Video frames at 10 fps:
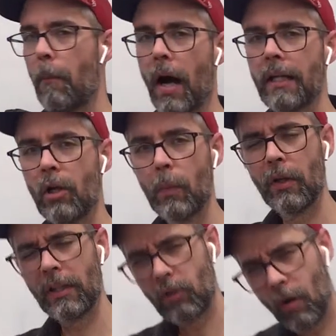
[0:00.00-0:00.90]
binomial
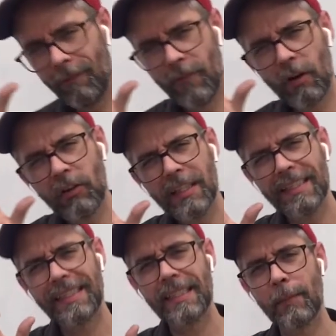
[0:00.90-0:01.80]
that's very
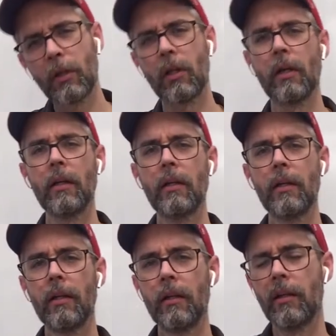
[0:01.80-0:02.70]
similar,
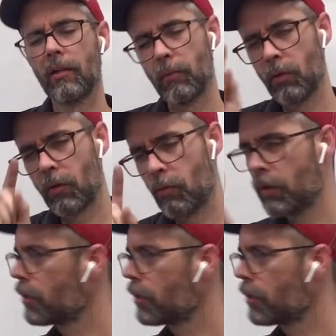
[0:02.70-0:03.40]
but with one